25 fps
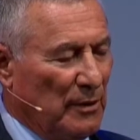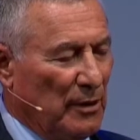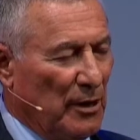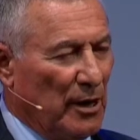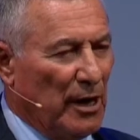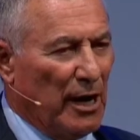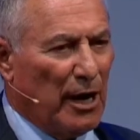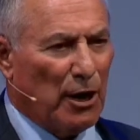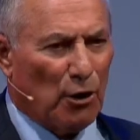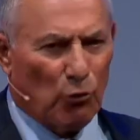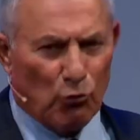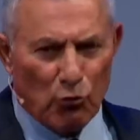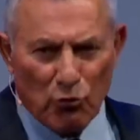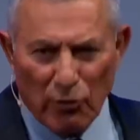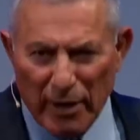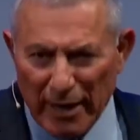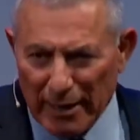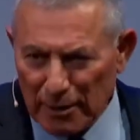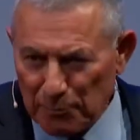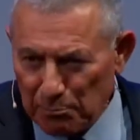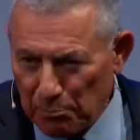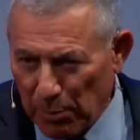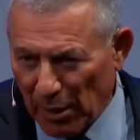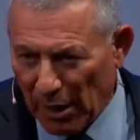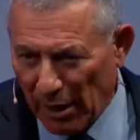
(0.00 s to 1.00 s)
Her
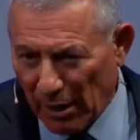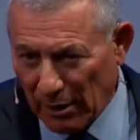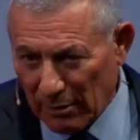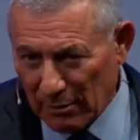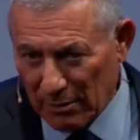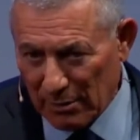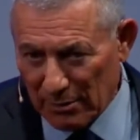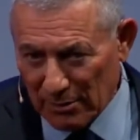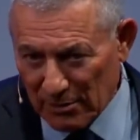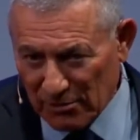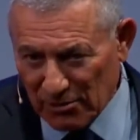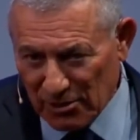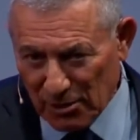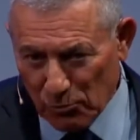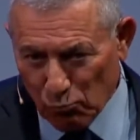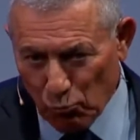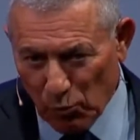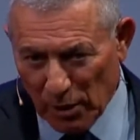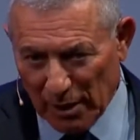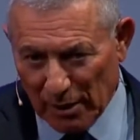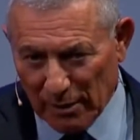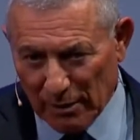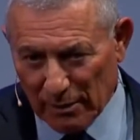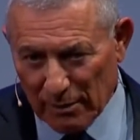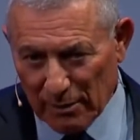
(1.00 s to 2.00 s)
grandpa, listen
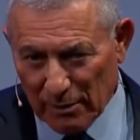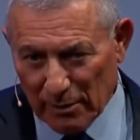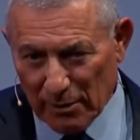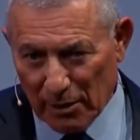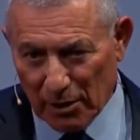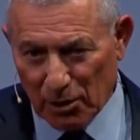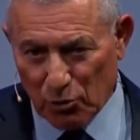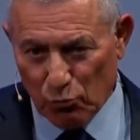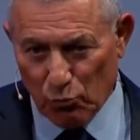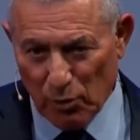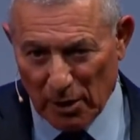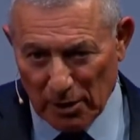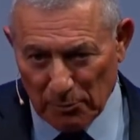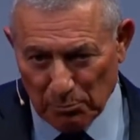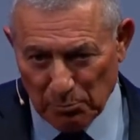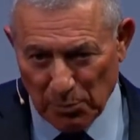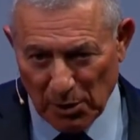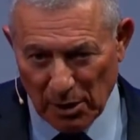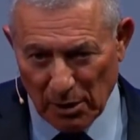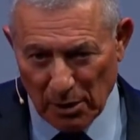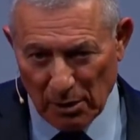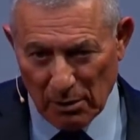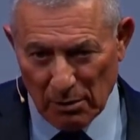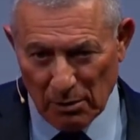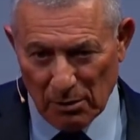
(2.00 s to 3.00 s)
well, her
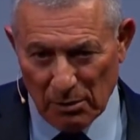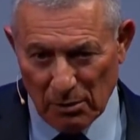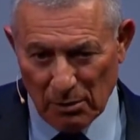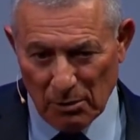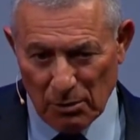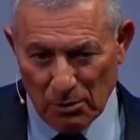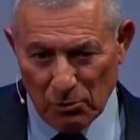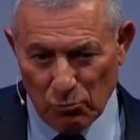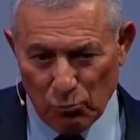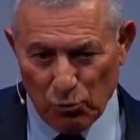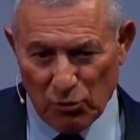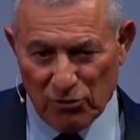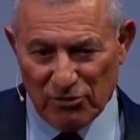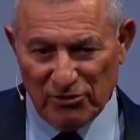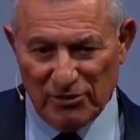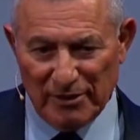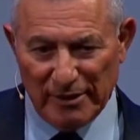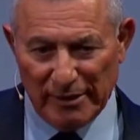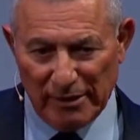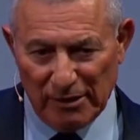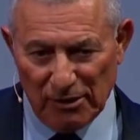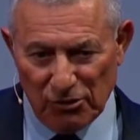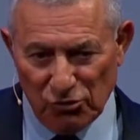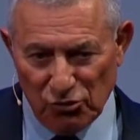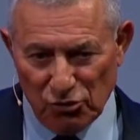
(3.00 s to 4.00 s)
grandpa was the
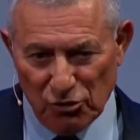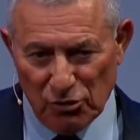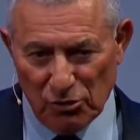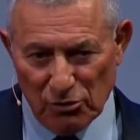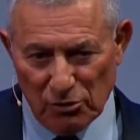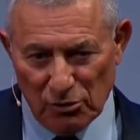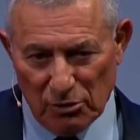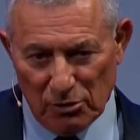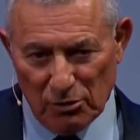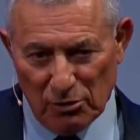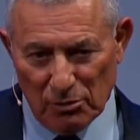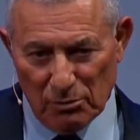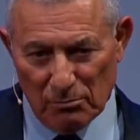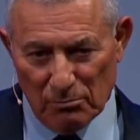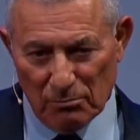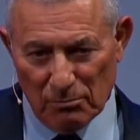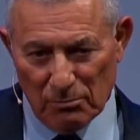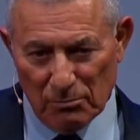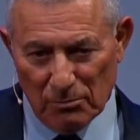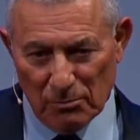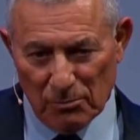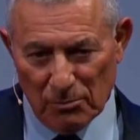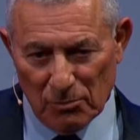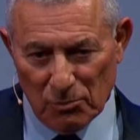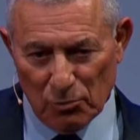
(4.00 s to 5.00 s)
engineer
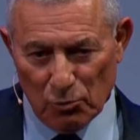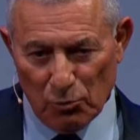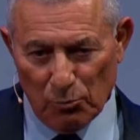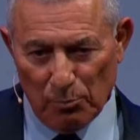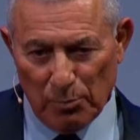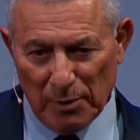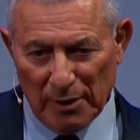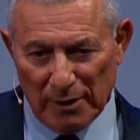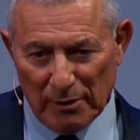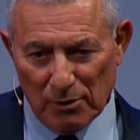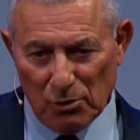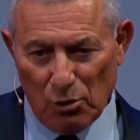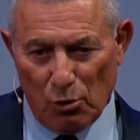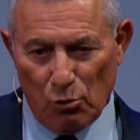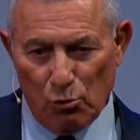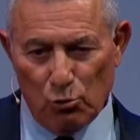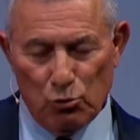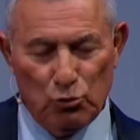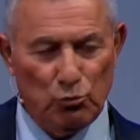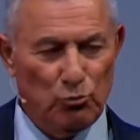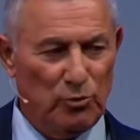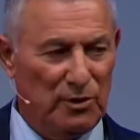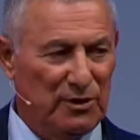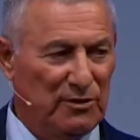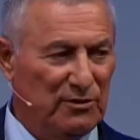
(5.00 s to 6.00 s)
who planned
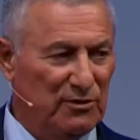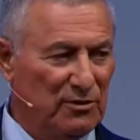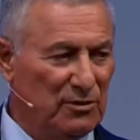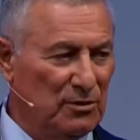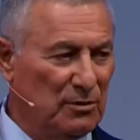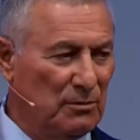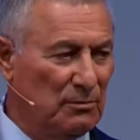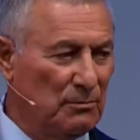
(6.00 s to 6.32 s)
Auschwitz.